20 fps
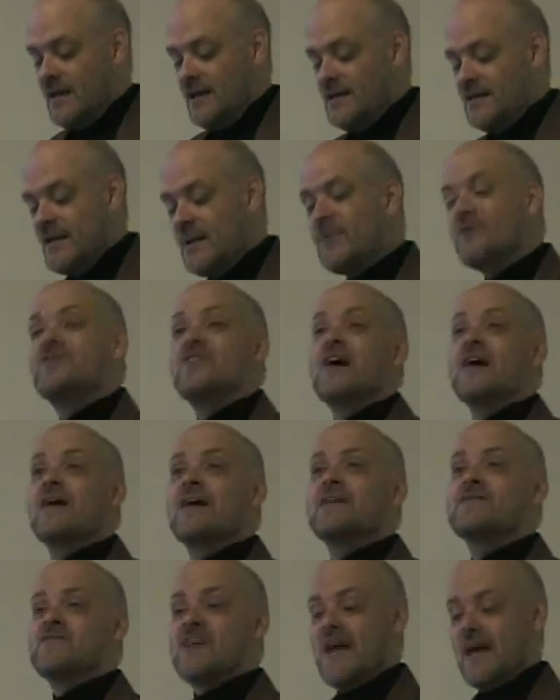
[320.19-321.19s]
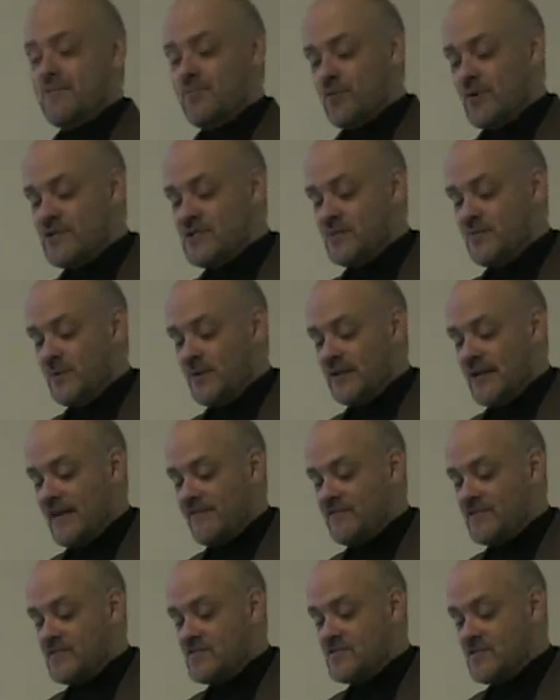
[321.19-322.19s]
Libertarians and principled
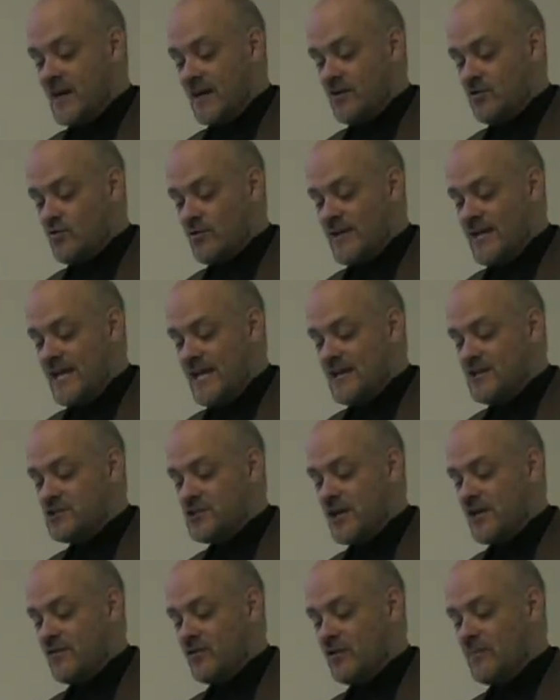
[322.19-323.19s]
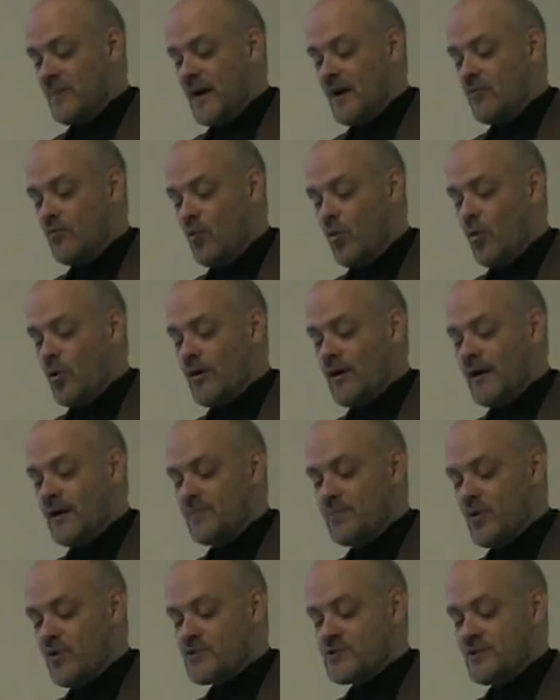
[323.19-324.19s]
leftists agree in general about war
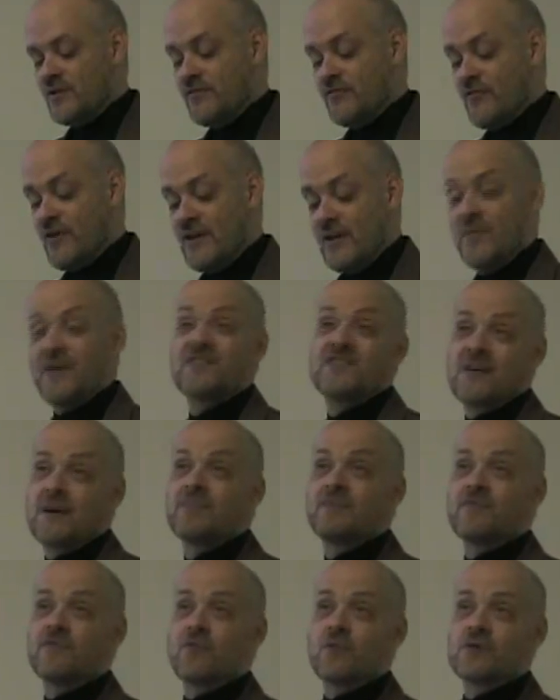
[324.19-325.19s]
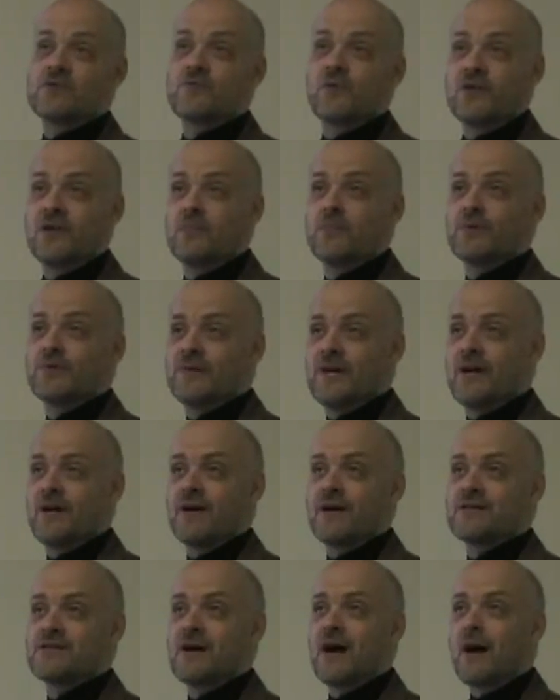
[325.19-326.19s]
and personal freedom, except, of course, where
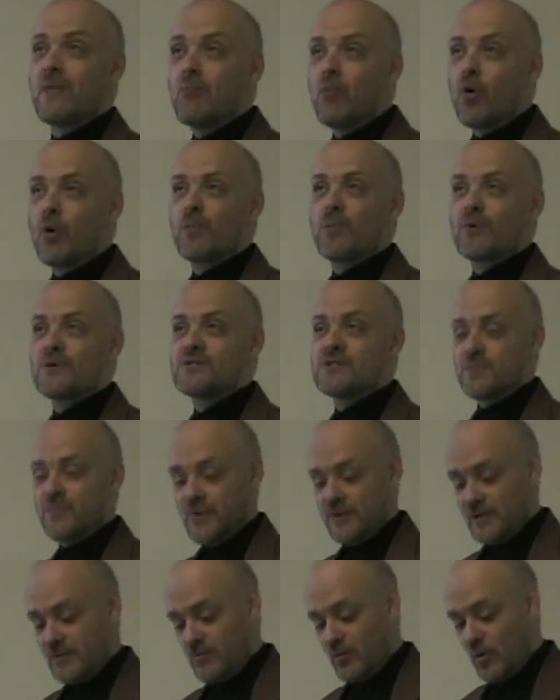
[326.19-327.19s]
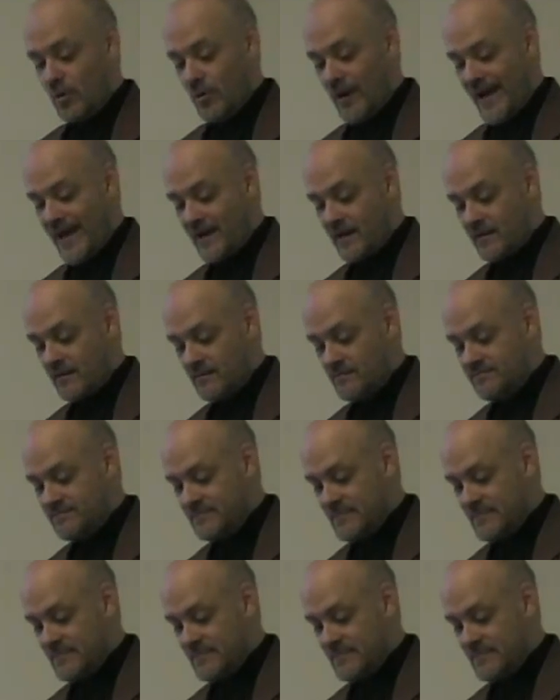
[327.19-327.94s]
libertarians are more principled and more radical.